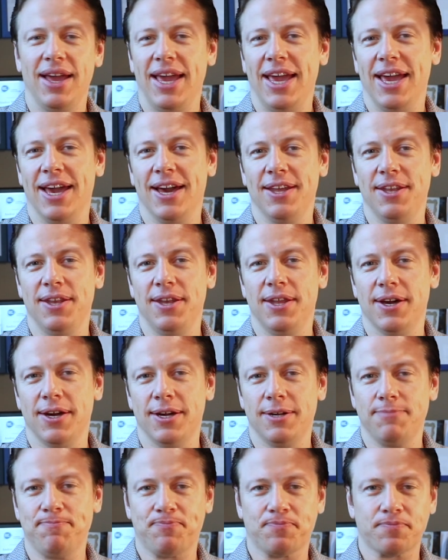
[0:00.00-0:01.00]
And
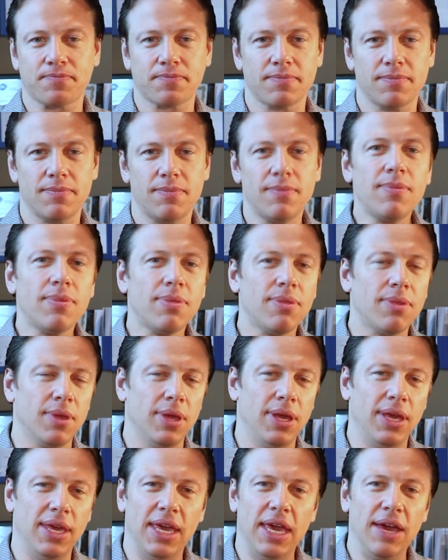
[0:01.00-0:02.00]

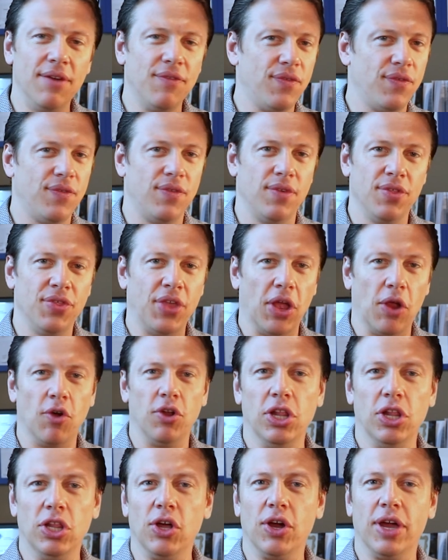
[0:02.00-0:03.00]
if they're
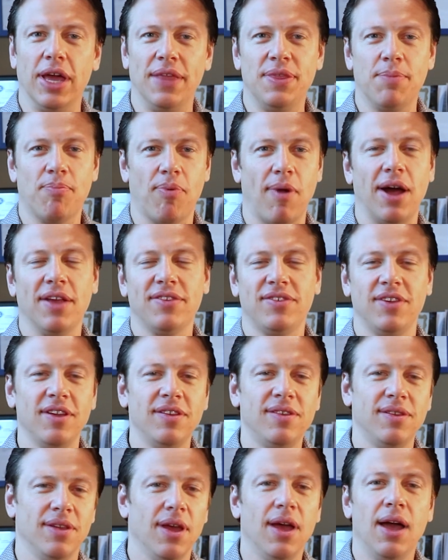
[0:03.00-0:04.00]
to look at the
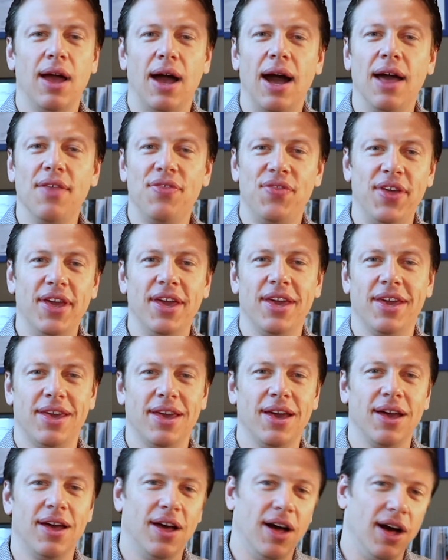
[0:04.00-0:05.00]
process, I
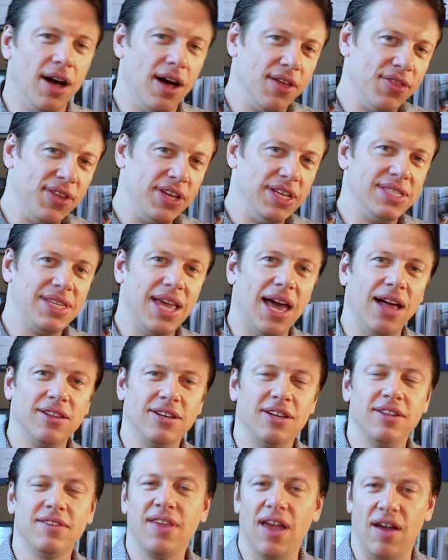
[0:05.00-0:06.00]
think the
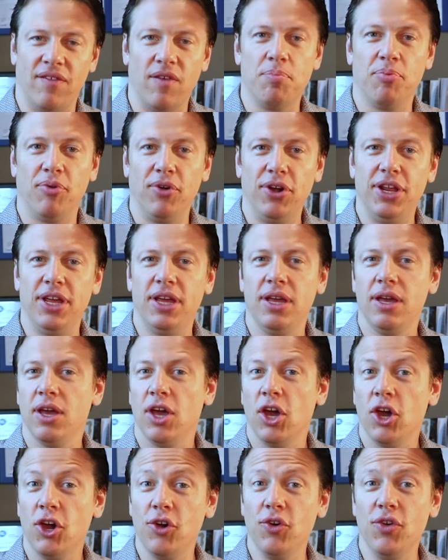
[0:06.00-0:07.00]
Italians have a pretty
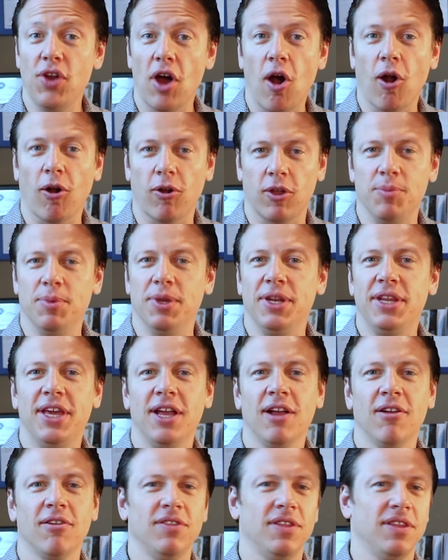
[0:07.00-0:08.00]
good argument
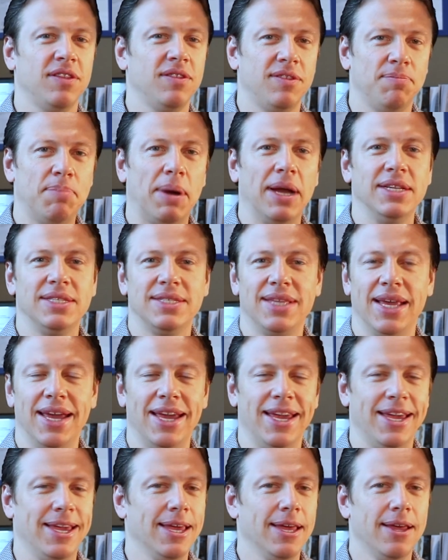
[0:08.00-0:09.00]
here by
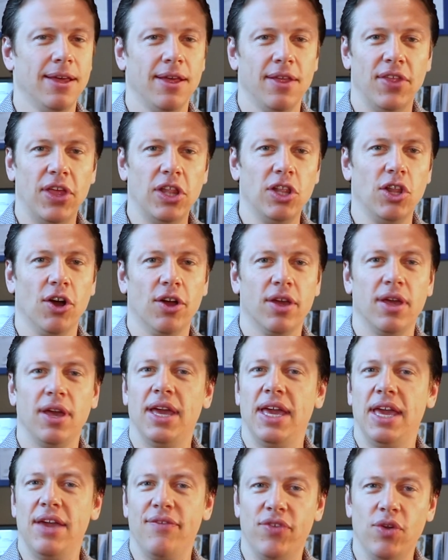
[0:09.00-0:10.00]
saying that, look,
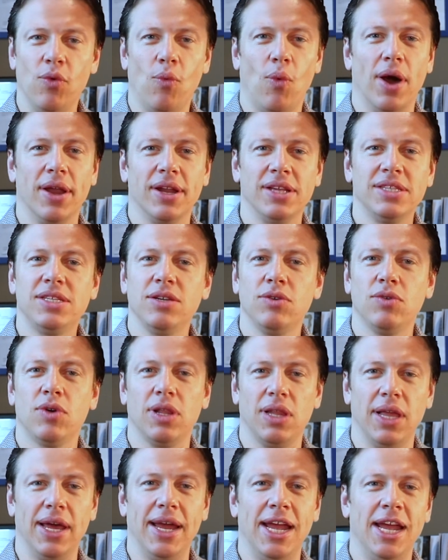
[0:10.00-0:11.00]
if you wanted to
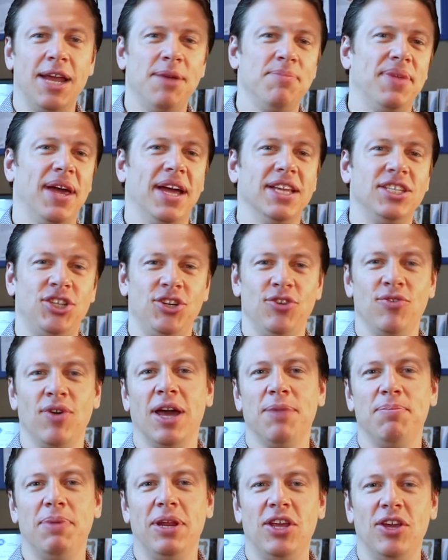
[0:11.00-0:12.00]
claim that you
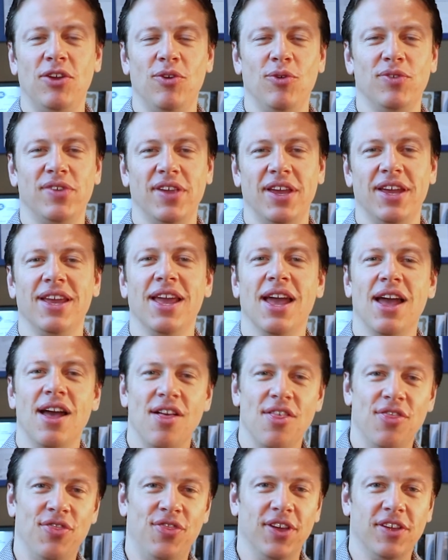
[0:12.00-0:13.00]
had been using
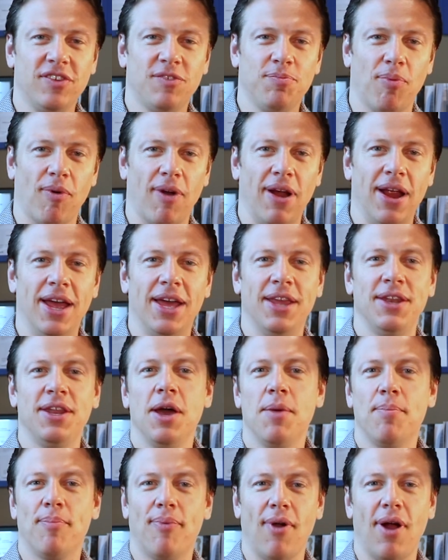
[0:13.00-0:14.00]
this brand
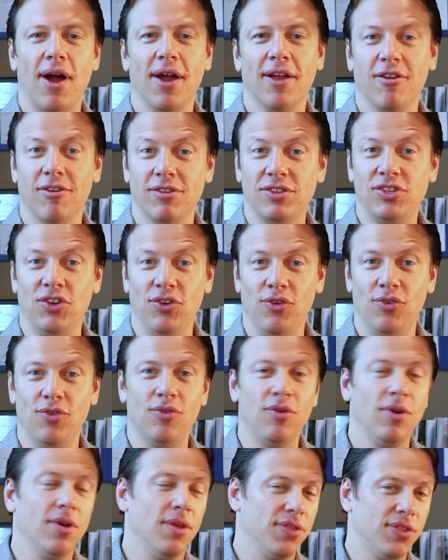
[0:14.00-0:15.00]
prior
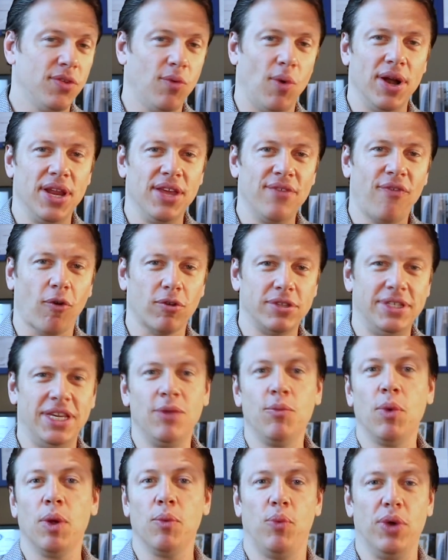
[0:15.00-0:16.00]
to
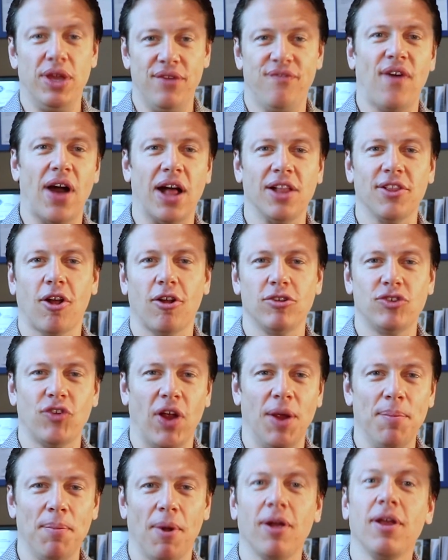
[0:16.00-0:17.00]
2014 when we filed our
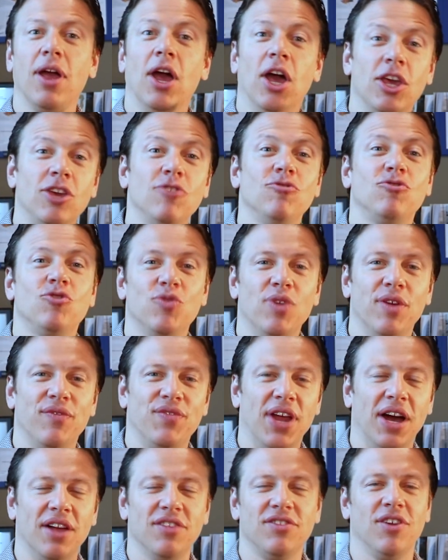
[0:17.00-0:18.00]
trademark, you should
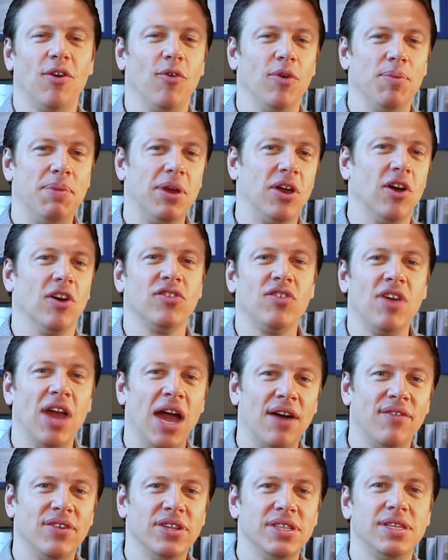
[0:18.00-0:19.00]
have done so. And because you
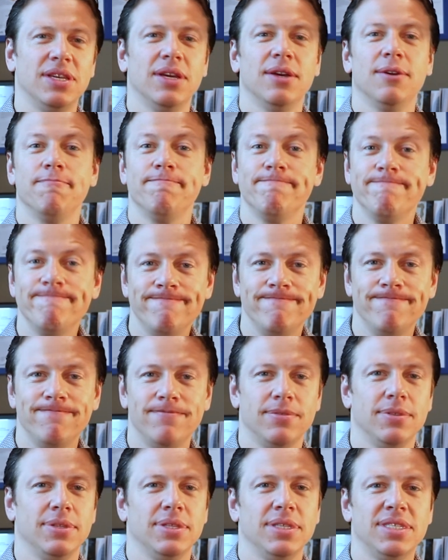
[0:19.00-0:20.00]
haven't,
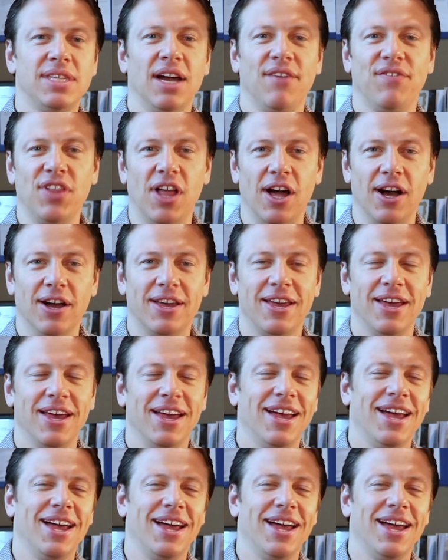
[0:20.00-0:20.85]
tough luck.